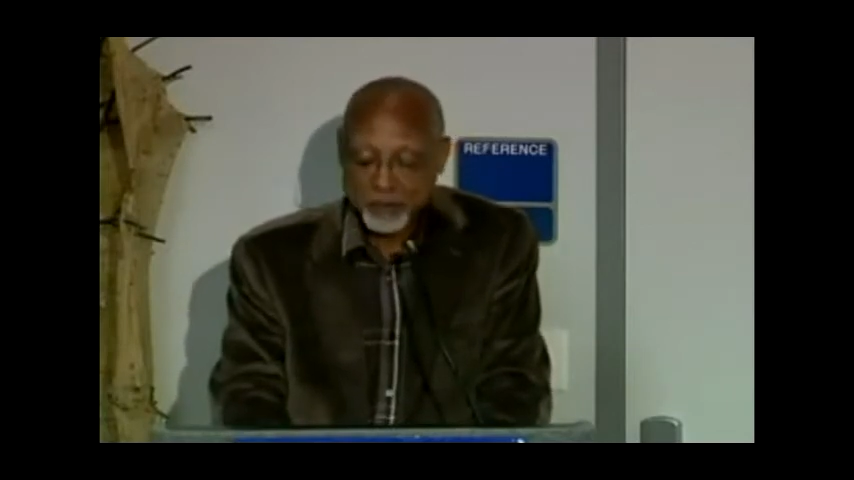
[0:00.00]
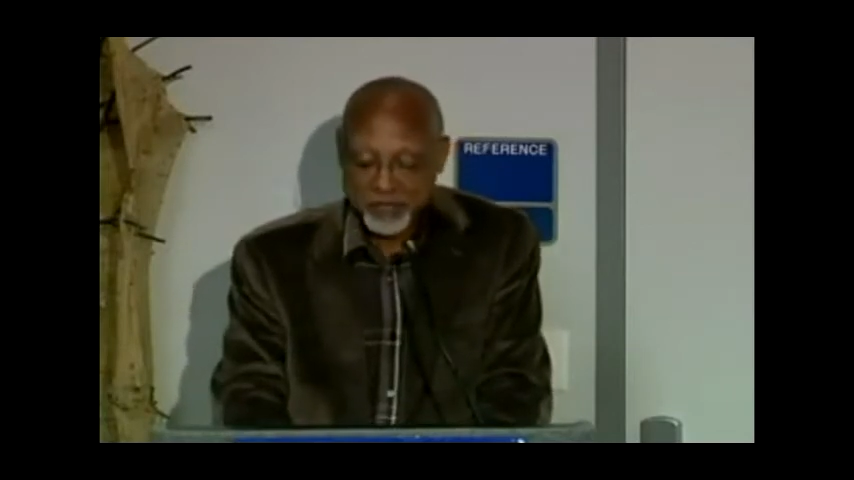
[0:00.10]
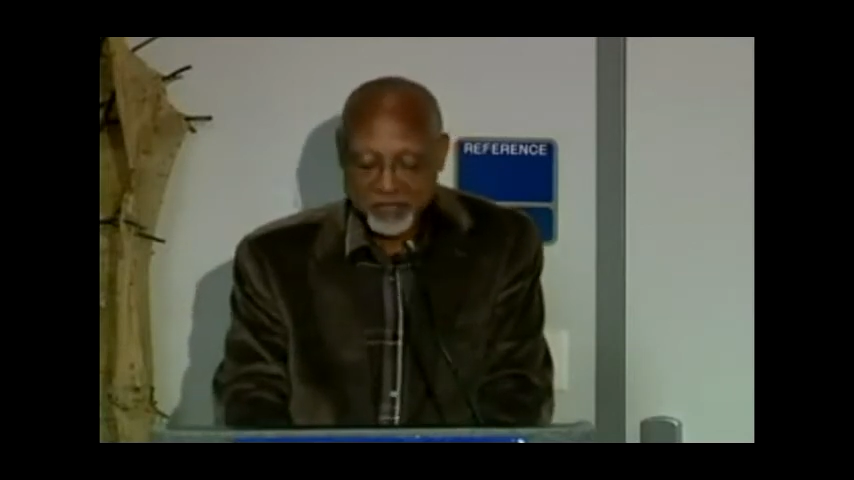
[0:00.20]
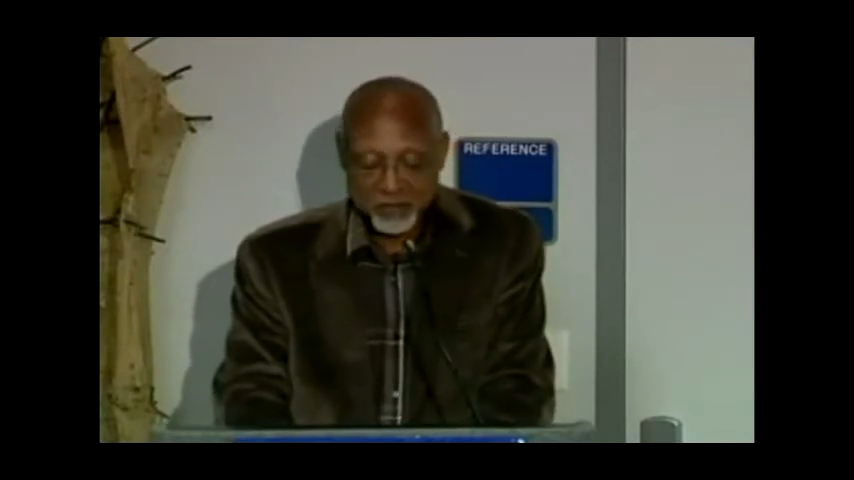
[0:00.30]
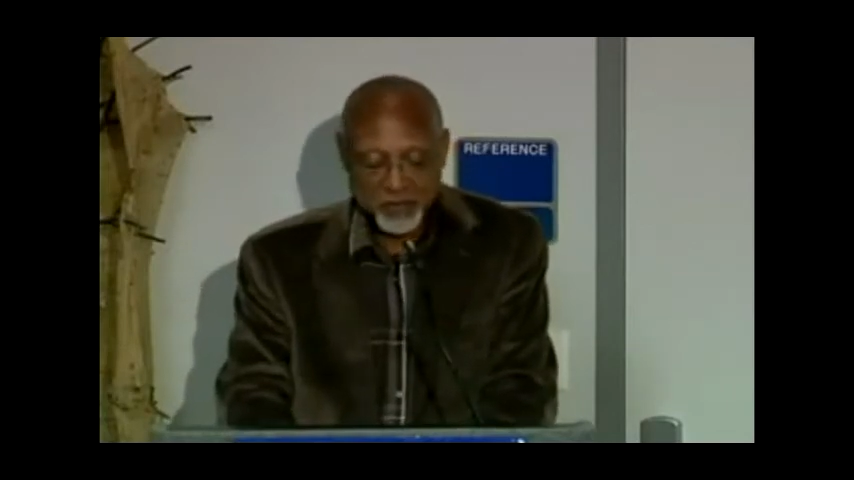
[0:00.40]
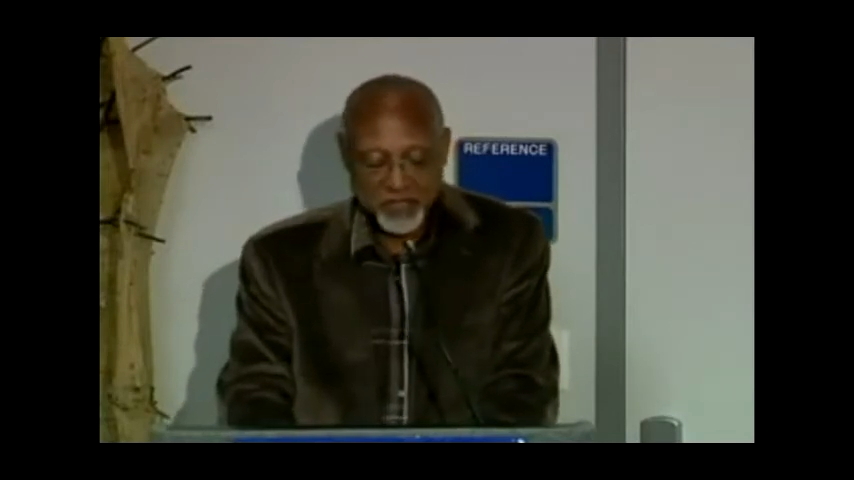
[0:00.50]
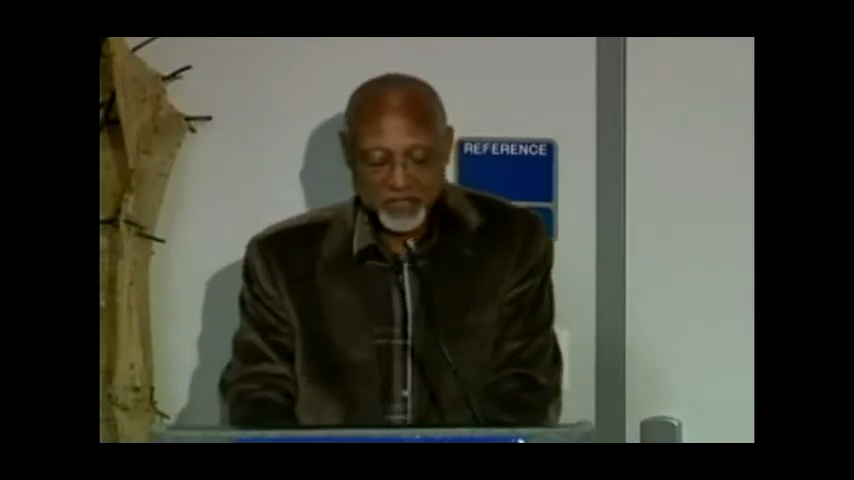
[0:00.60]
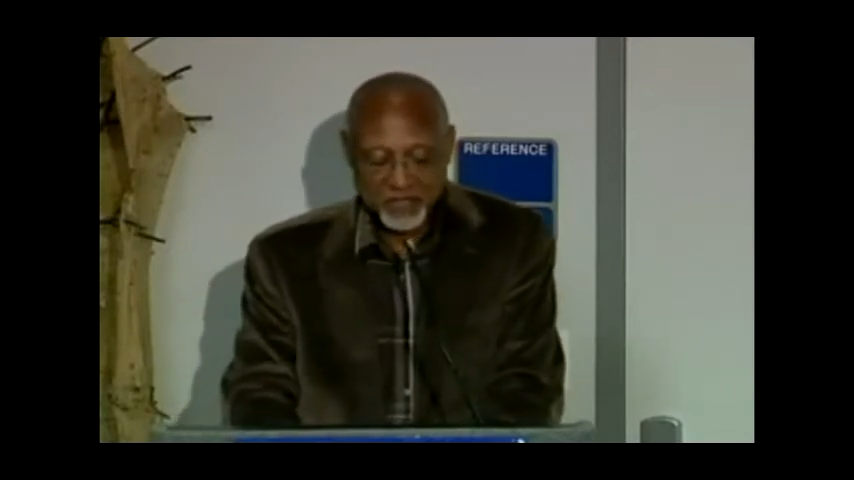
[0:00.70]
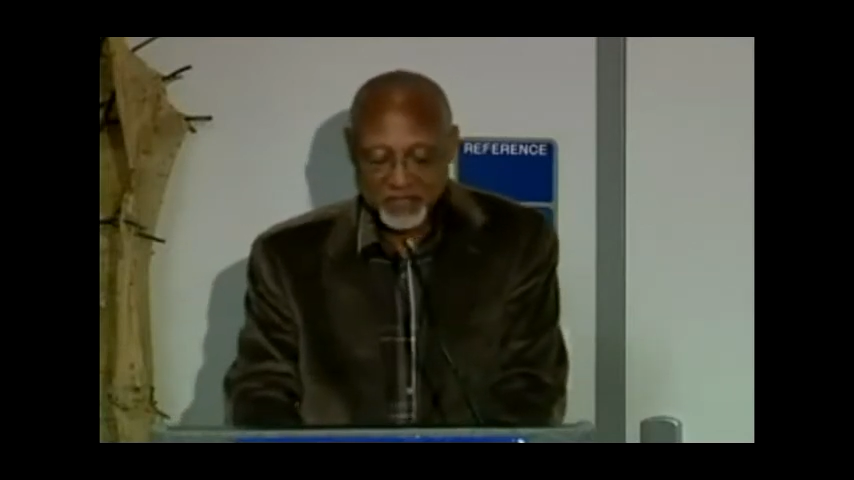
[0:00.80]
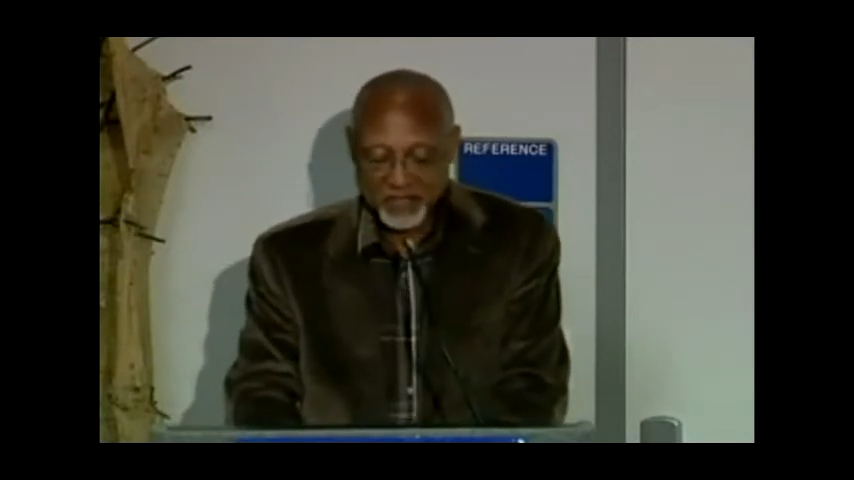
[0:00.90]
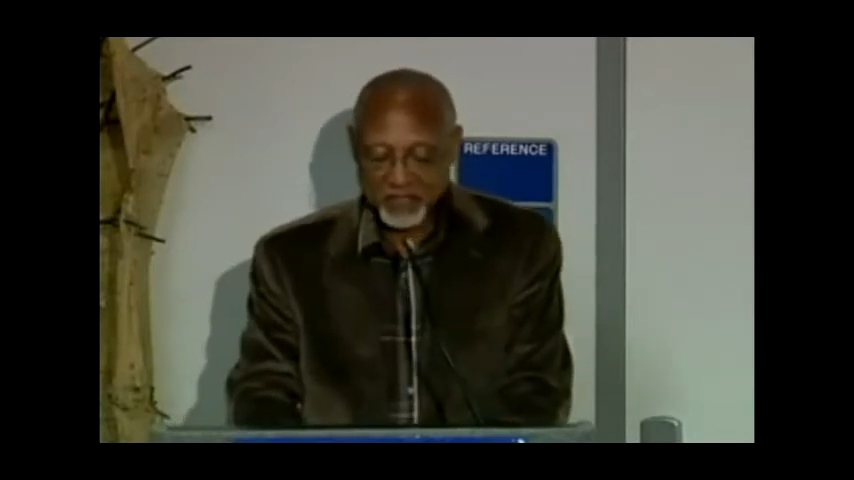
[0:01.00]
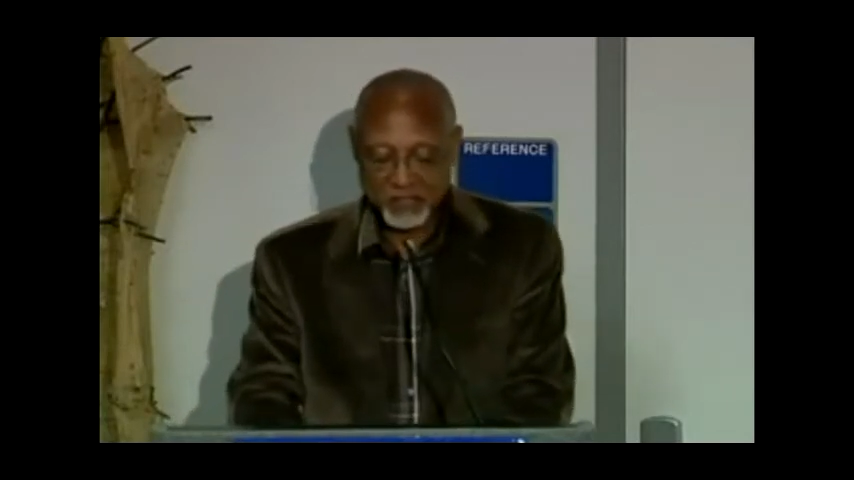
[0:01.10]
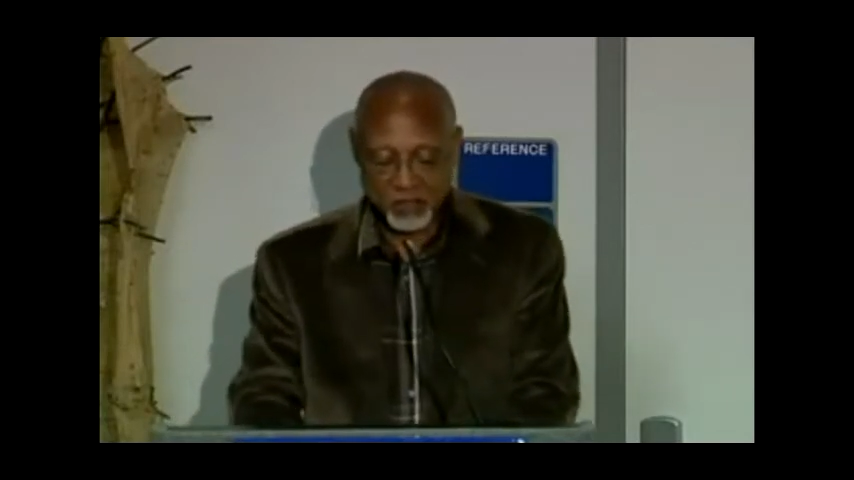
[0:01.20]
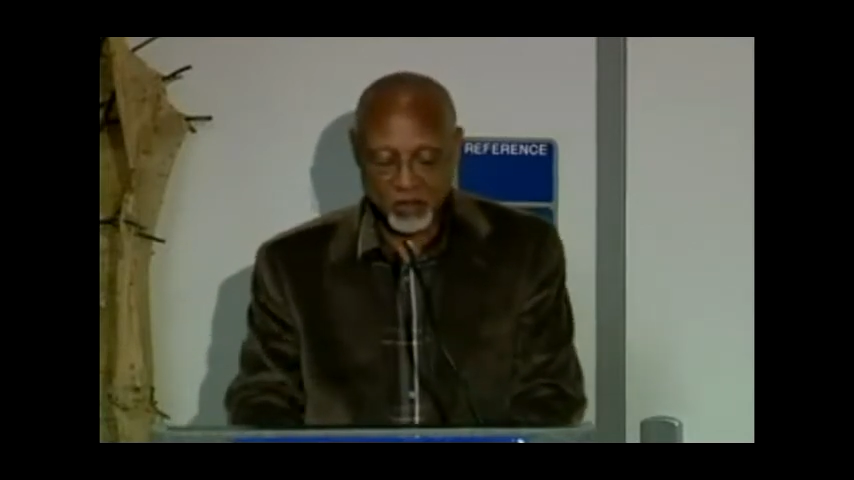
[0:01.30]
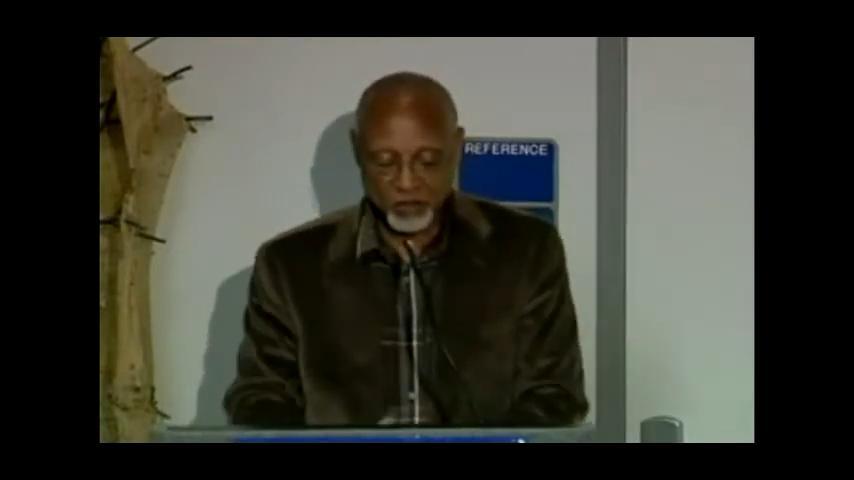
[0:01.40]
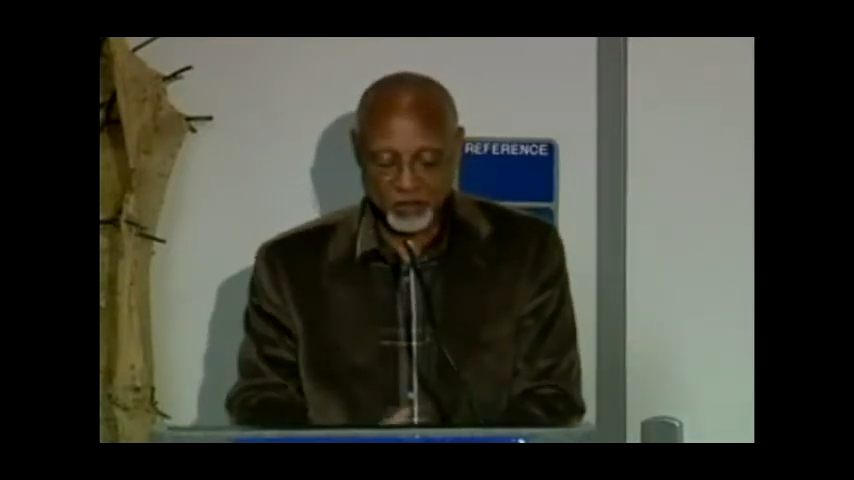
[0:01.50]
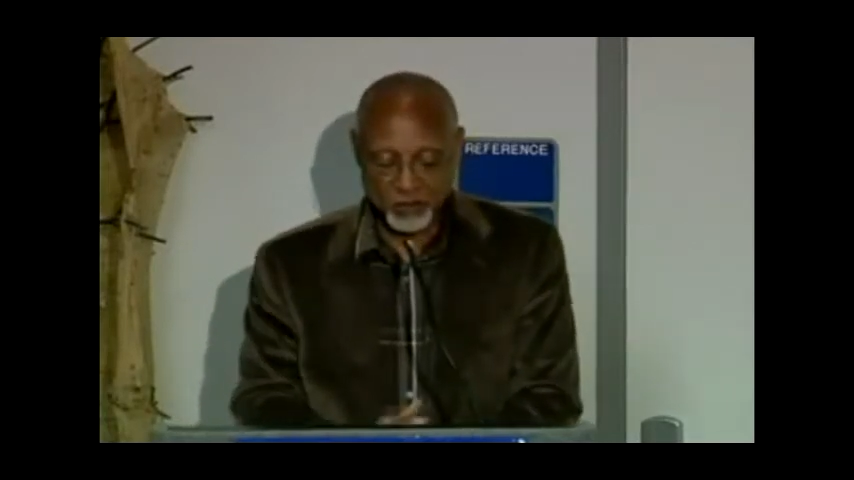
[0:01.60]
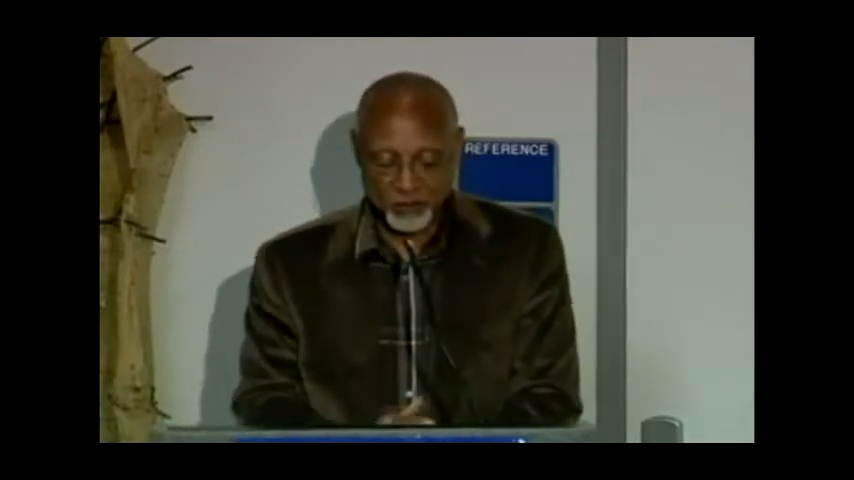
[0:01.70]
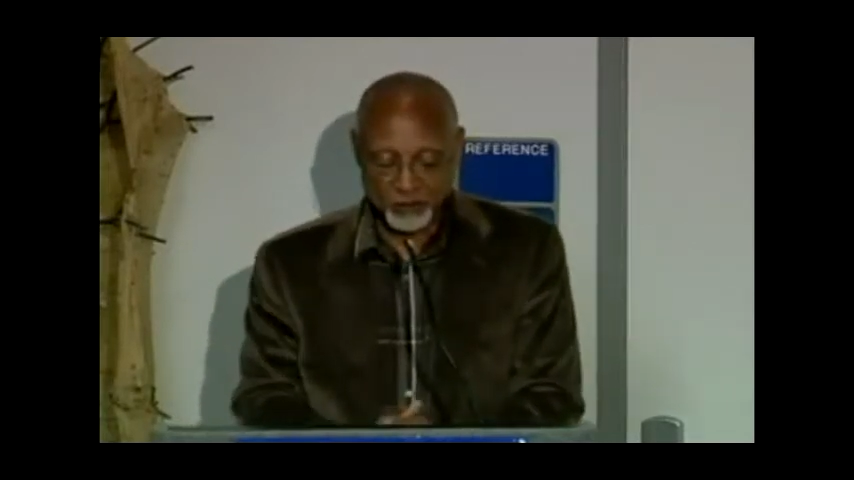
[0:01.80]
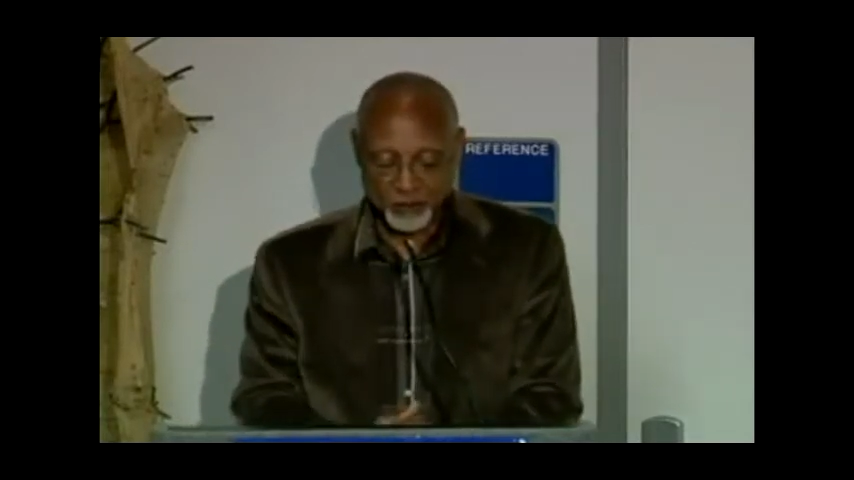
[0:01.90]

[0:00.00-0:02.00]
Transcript: to participate in this launch.